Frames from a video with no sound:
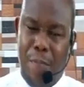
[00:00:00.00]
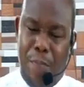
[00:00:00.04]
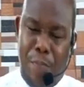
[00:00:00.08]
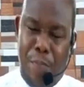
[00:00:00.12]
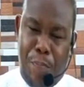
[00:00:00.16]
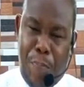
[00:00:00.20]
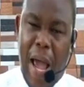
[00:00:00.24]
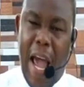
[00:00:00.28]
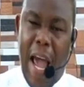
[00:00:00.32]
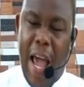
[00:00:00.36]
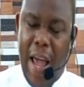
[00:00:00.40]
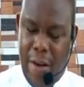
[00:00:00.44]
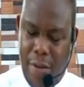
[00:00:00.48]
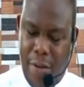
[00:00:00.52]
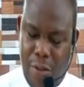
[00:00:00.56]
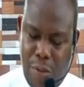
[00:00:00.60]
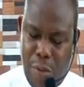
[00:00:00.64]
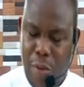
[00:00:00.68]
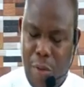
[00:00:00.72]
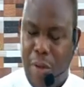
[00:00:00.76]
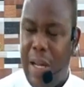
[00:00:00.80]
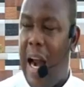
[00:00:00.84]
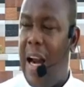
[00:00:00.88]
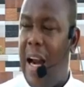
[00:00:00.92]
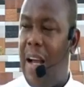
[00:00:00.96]
Pain.
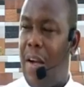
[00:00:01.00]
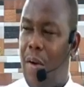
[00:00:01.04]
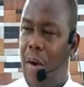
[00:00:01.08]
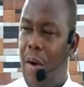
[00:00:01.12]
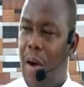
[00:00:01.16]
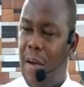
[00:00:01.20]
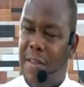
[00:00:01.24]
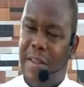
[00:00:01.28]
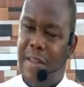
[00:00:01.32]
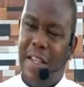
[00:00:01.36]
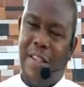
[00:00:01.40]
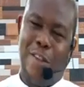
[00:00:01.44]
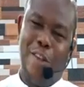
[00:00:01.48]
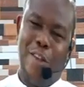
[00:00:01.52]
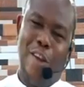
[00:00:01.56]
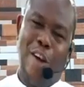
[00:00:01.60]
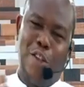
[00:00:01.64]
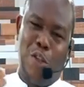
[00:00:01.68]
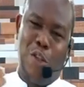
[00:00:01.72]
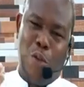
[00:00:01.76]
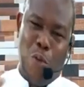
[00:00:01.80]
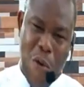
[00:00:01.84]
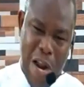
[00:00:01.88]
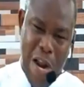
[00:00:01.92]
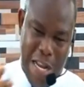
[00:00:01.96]
To carry cross is not
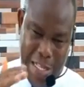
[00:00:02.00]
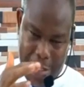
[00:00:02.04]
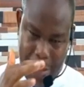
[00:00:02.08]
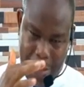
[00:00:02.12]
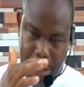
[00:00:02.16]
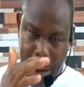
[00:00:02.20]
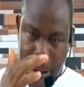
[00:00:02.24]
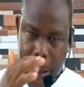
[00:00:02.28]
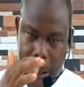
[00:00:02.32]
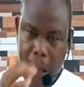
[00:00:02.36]
sweet.